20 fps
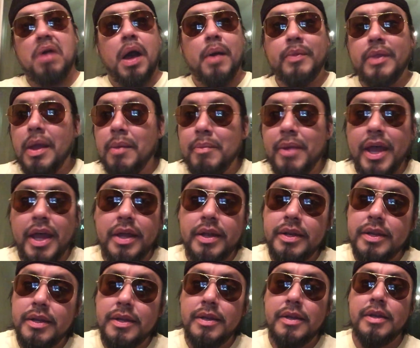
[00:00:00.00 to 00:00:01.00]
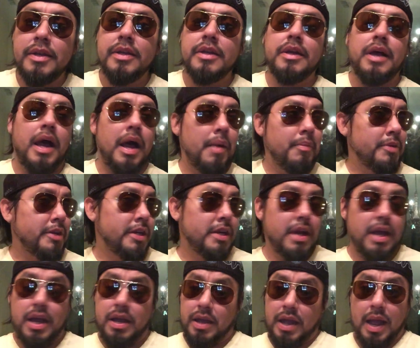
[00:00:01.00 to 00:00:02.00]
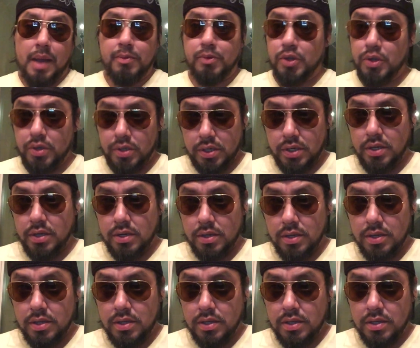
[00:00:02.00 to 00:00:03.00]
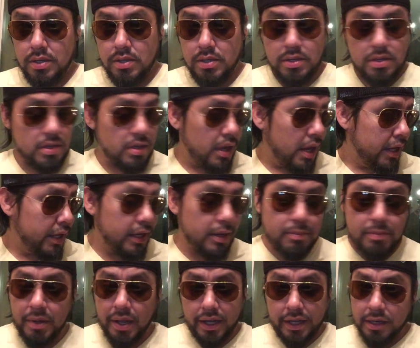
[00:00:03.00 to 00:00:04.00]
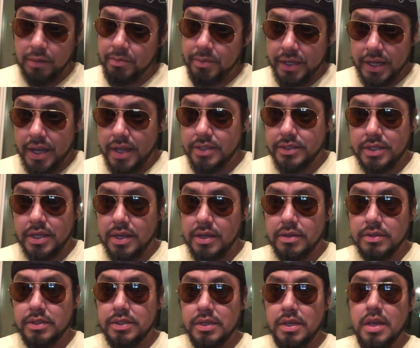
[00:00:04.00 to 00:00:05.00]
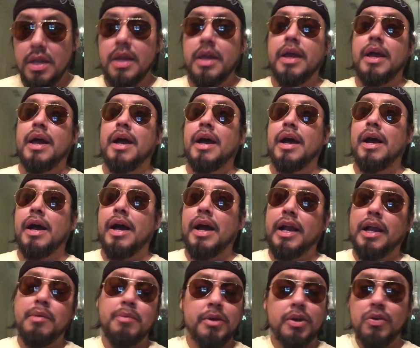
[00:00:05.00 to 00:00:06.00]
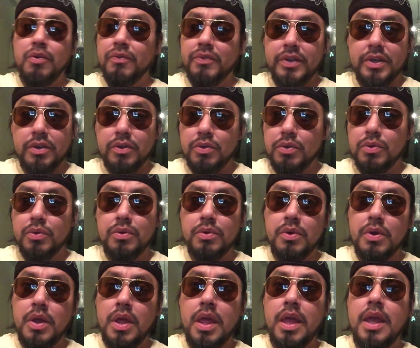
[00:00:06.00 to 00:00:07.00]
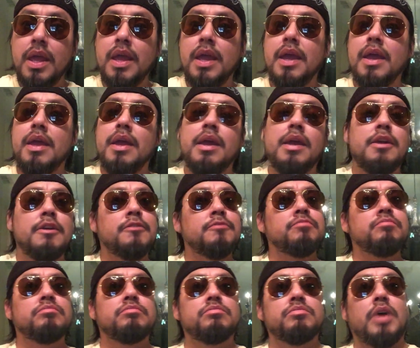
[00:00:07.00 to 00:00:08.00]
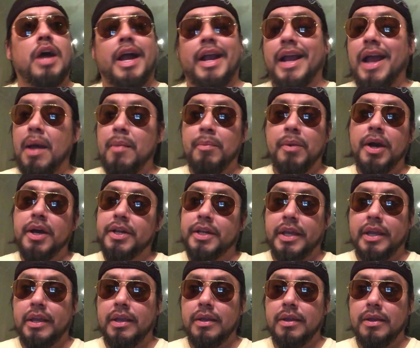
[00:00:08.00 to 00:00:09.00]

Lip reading: I'm not mad. I mean, I'm good. I got a big ass house. I got my own vehicle. I got money,